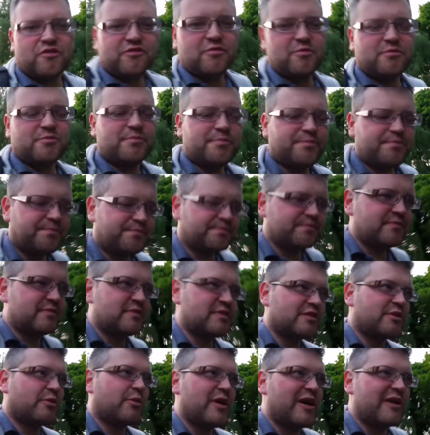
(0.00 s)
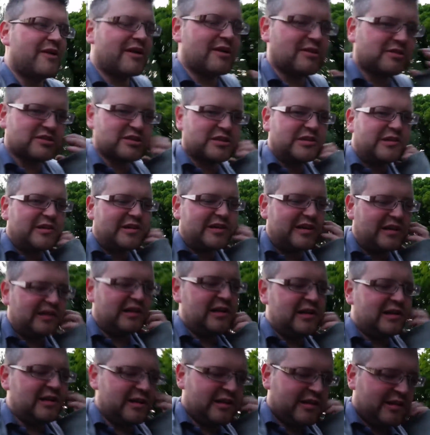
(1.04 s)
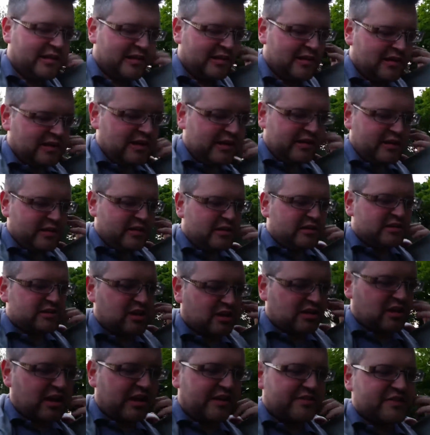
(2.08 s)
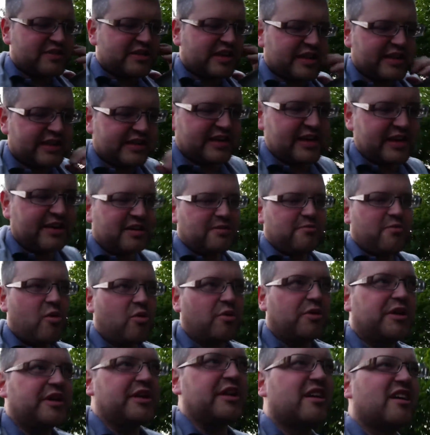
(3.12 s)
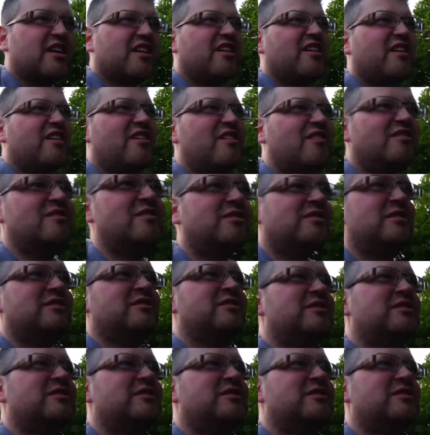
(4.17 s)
I've got from the warehouse tonight, so I don't have to take it there in the morning in the car.